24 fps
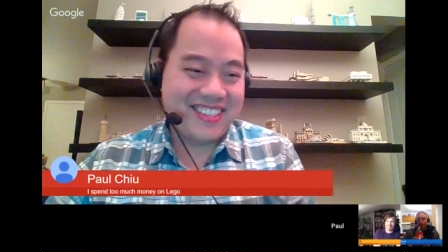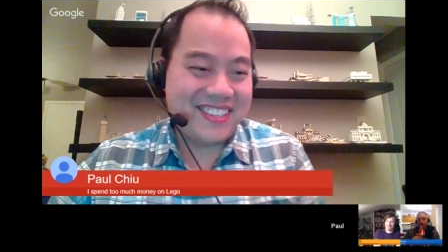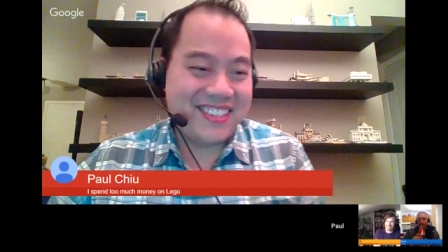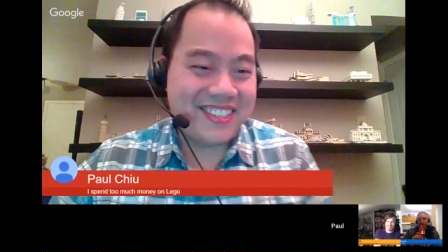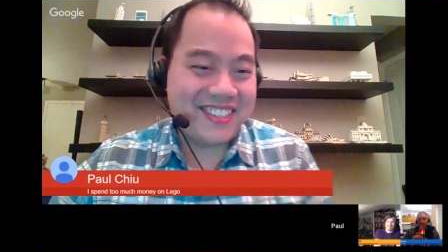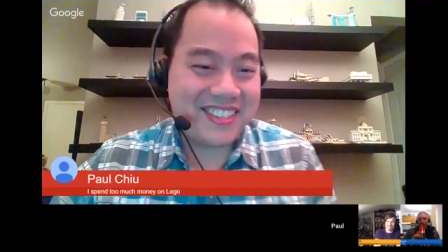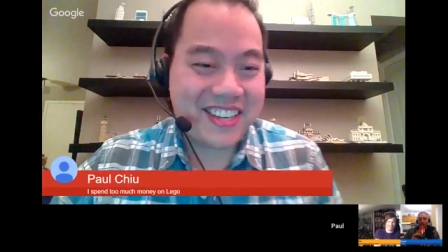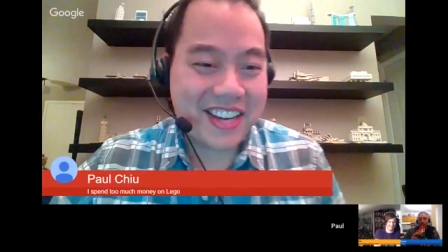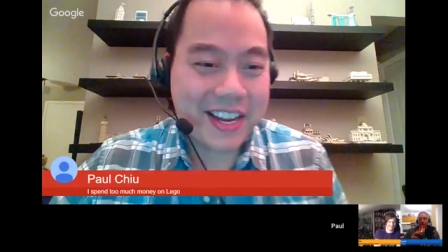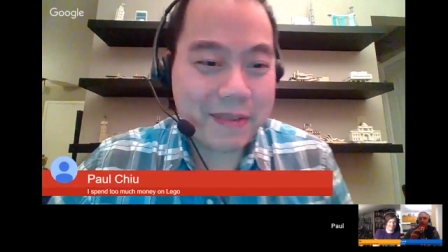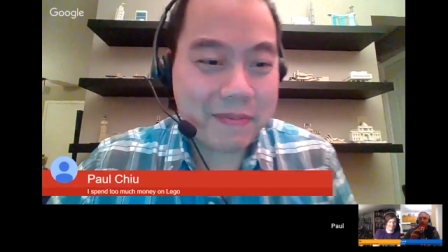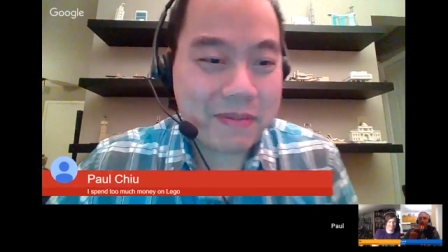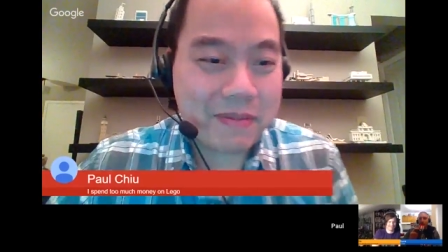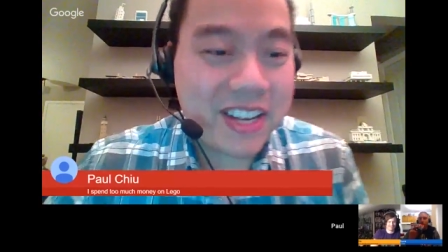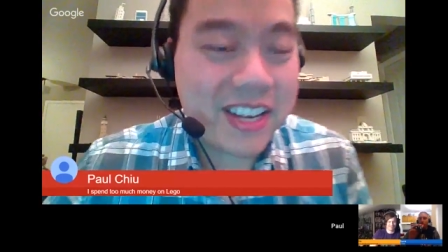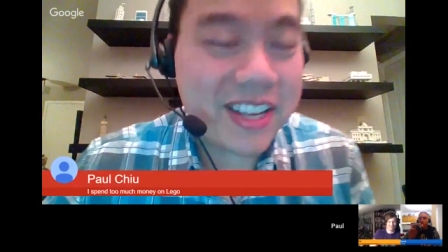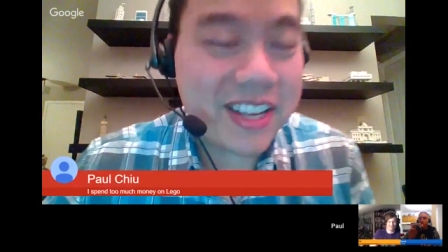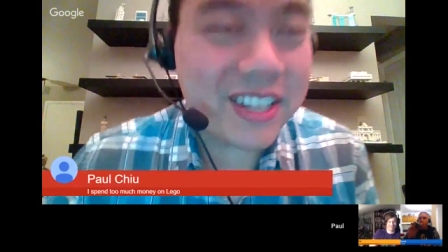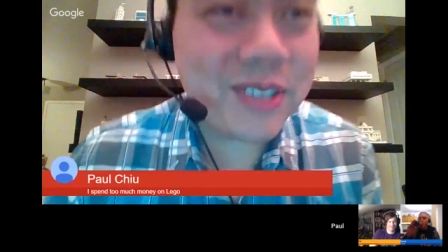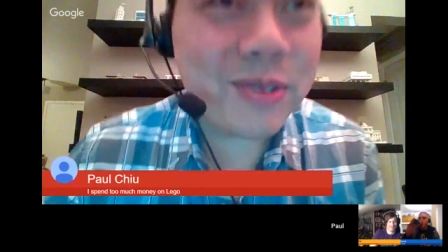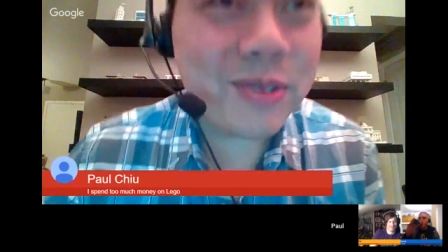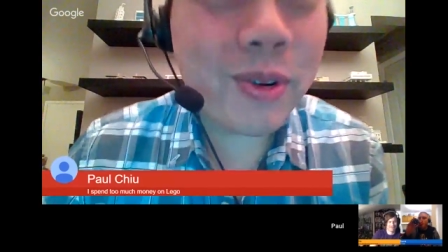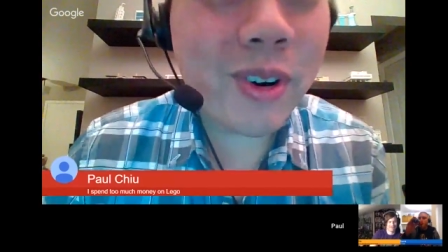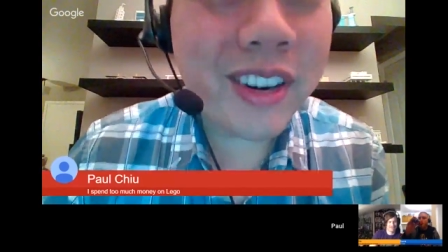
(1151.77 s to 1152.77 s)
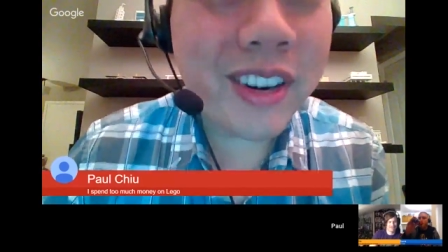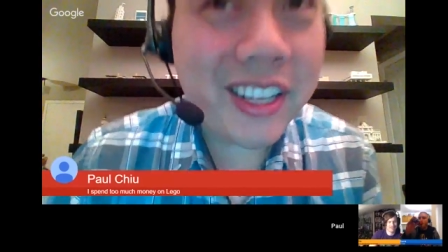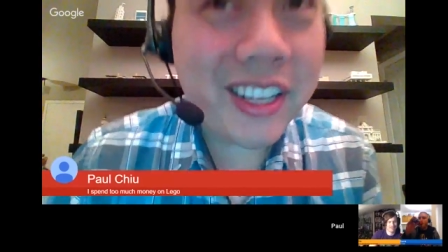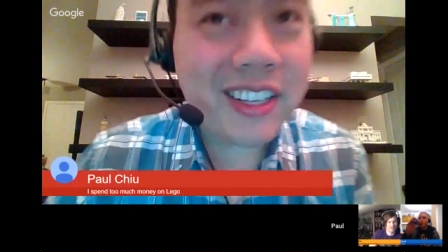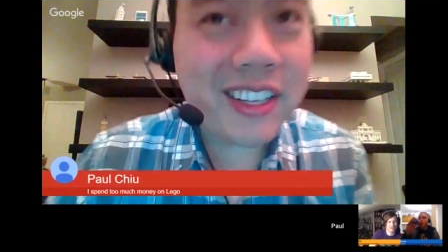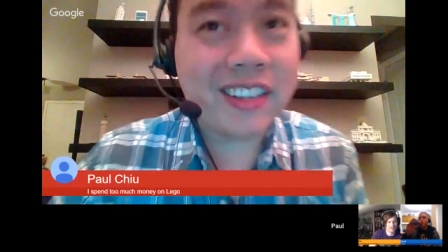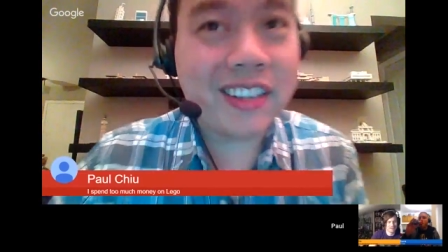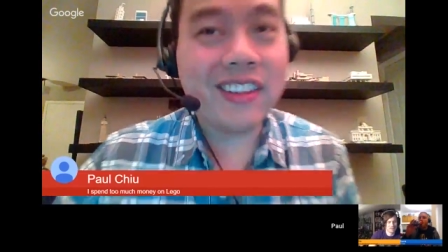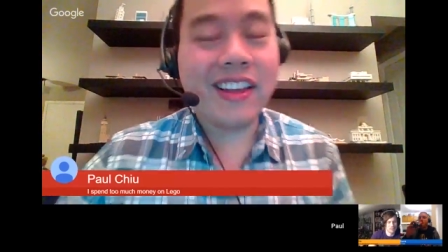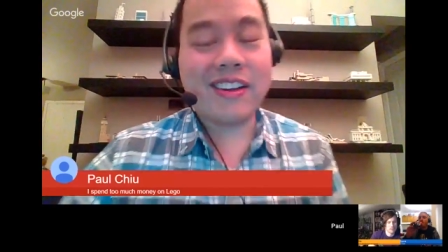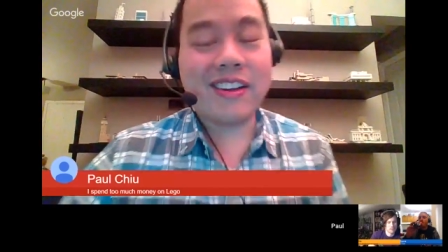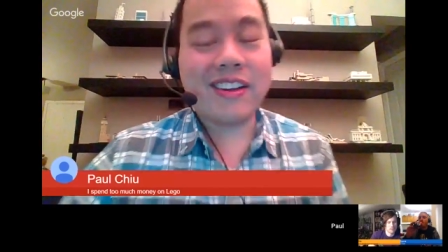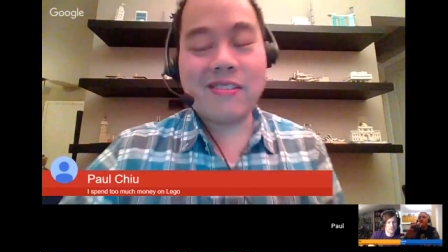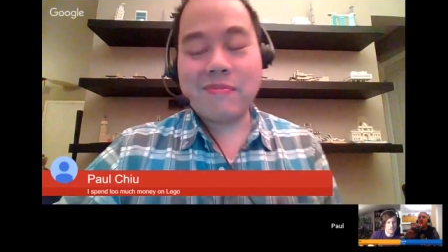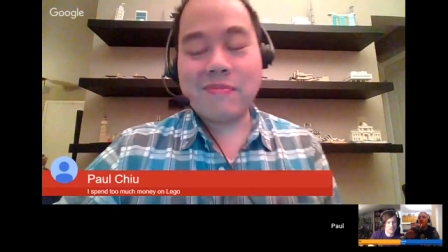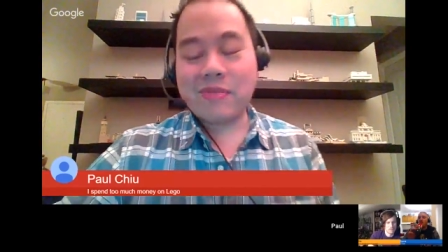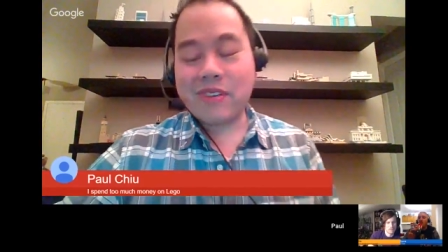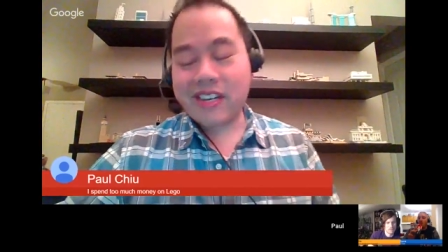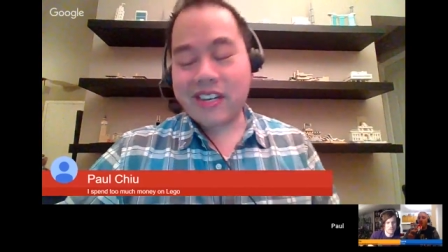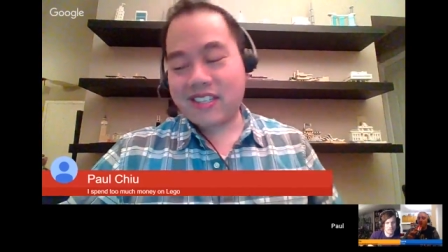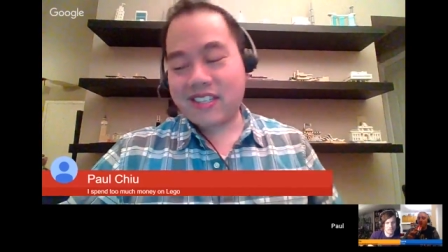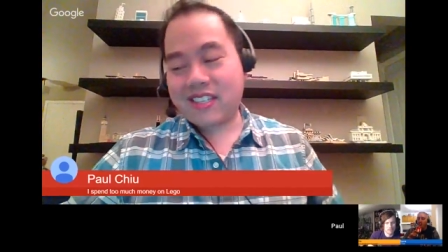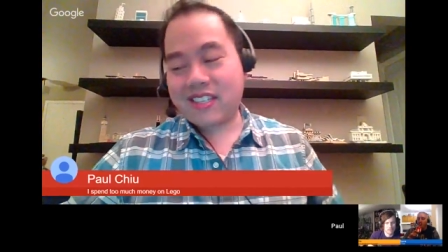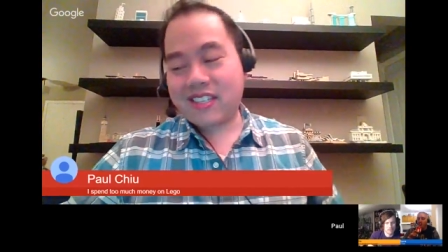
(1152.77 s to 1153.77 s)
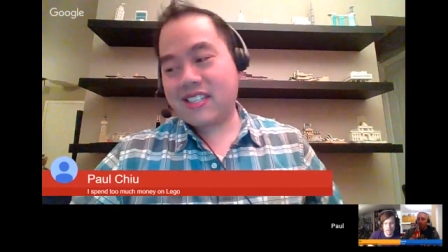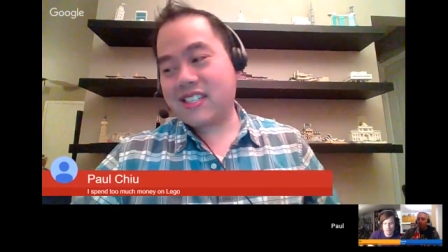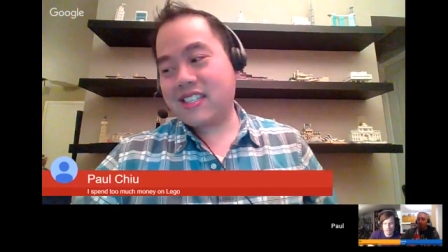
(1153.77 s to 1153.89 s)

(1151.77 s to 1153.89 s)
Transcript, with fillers: Damn kids wanting their Lego bricks.